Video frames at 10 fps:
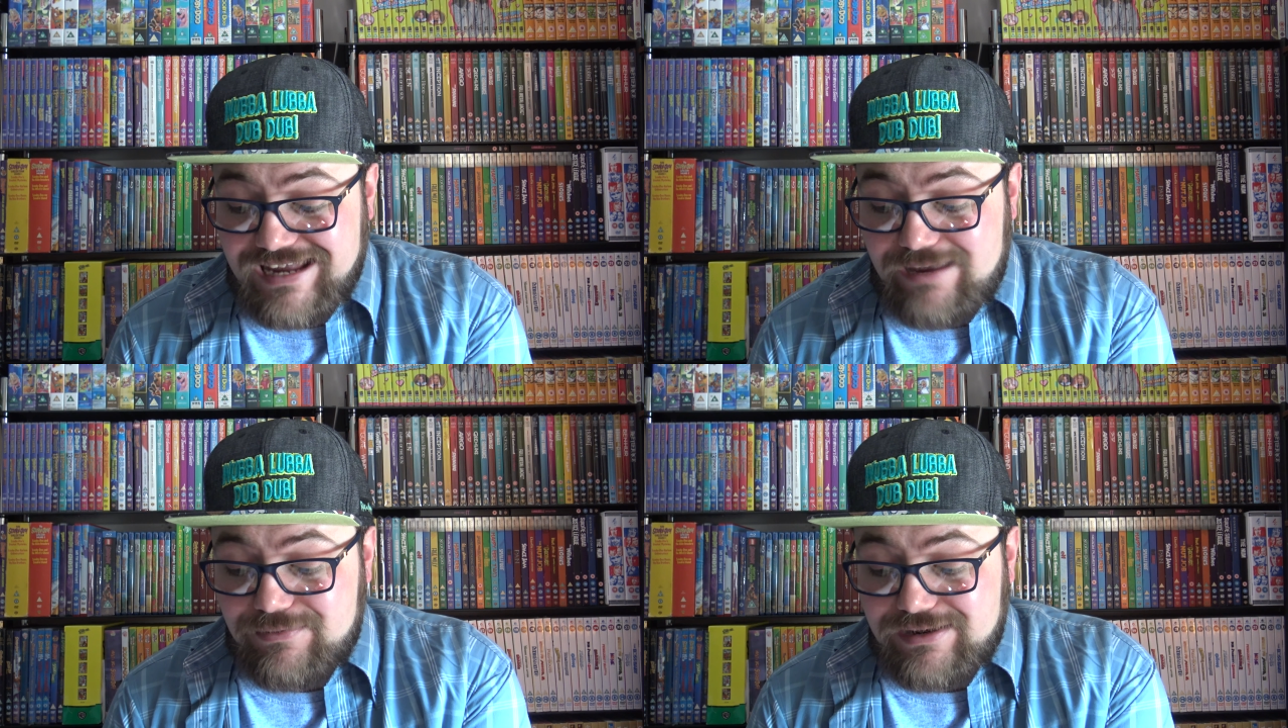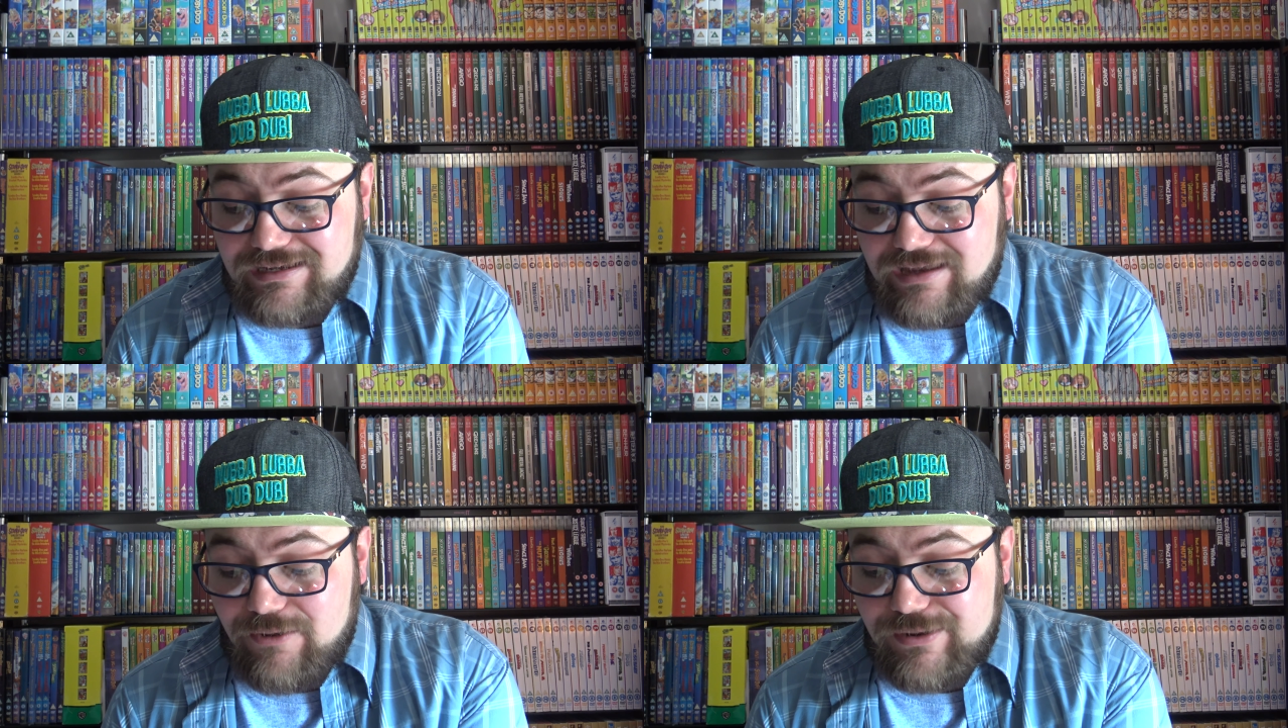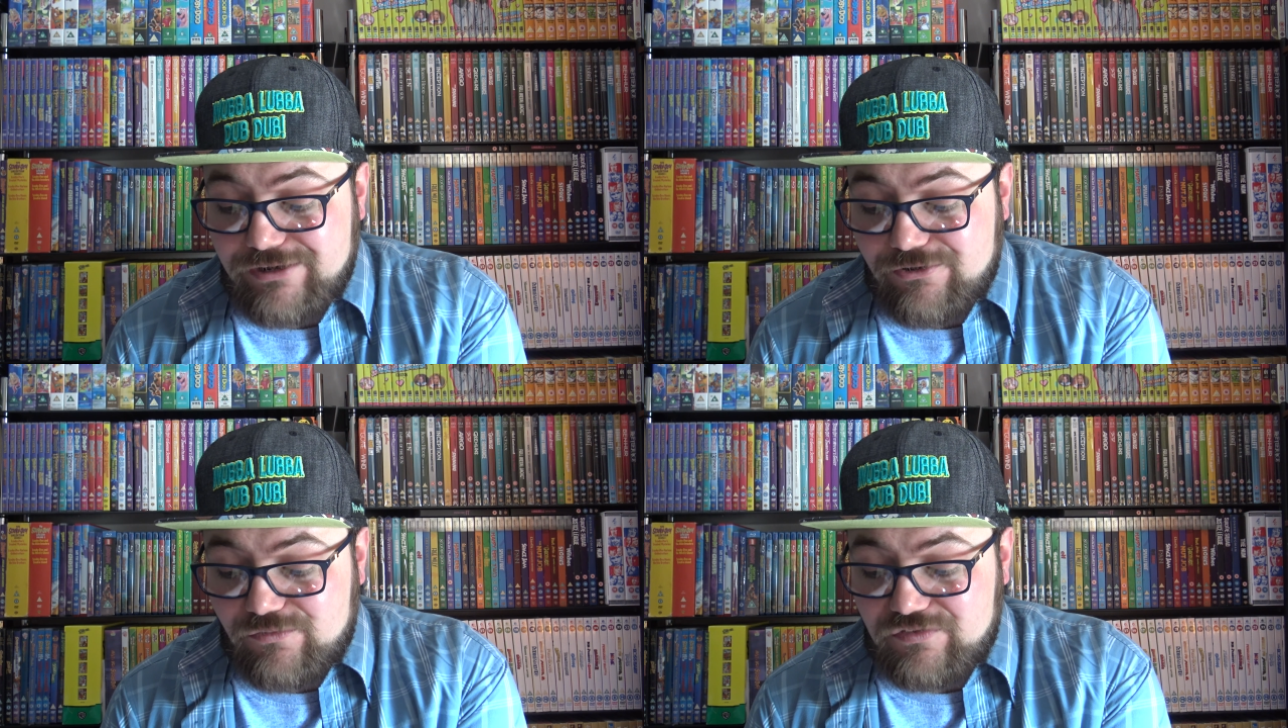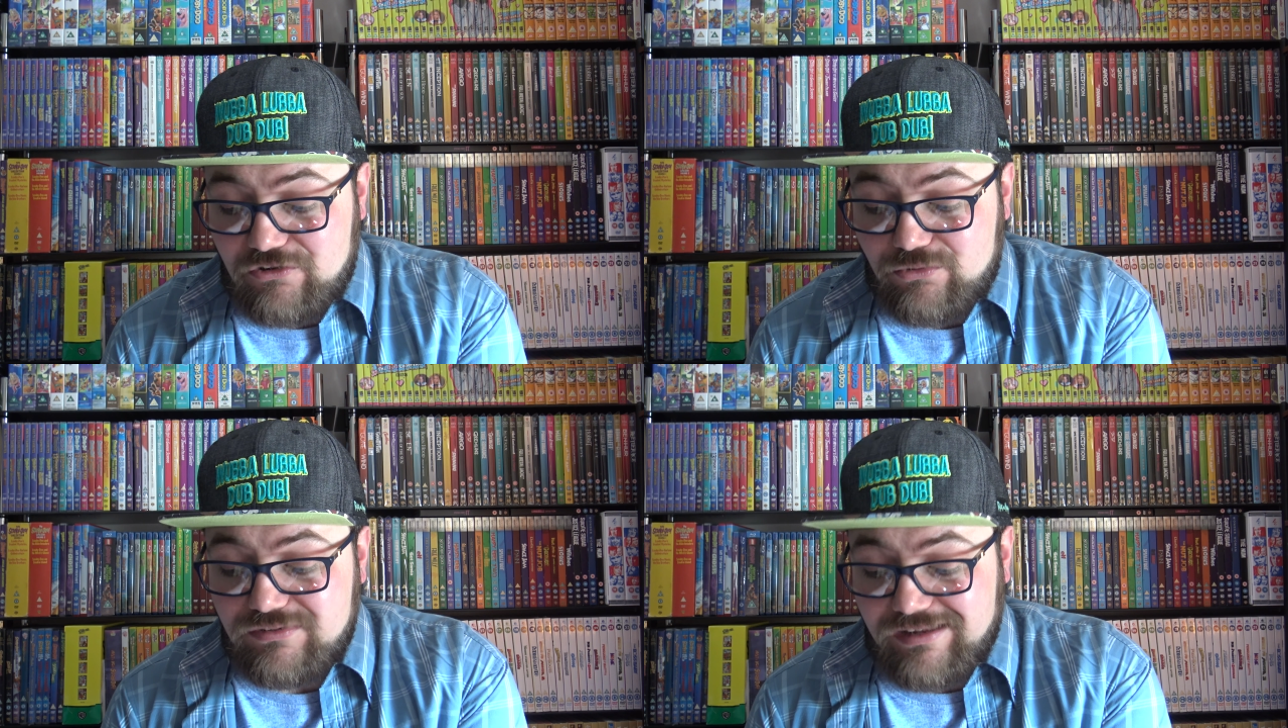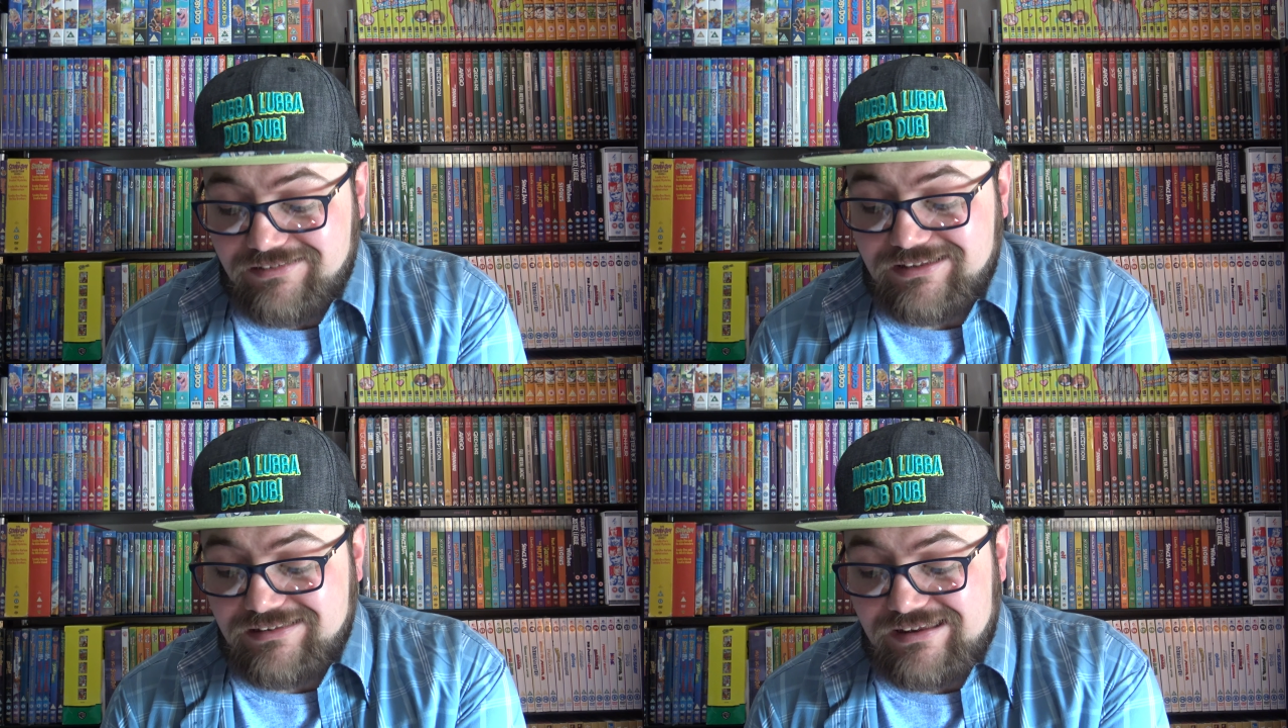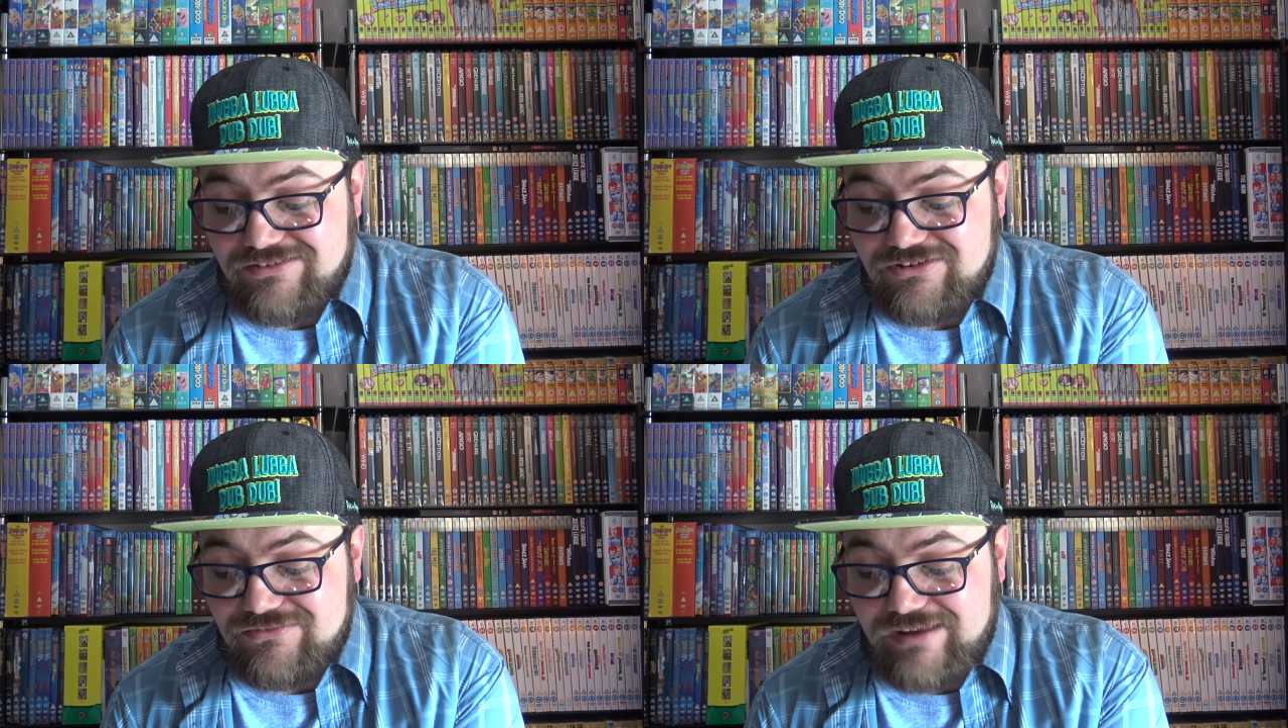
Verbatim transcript: keeping it going or if it all discontinued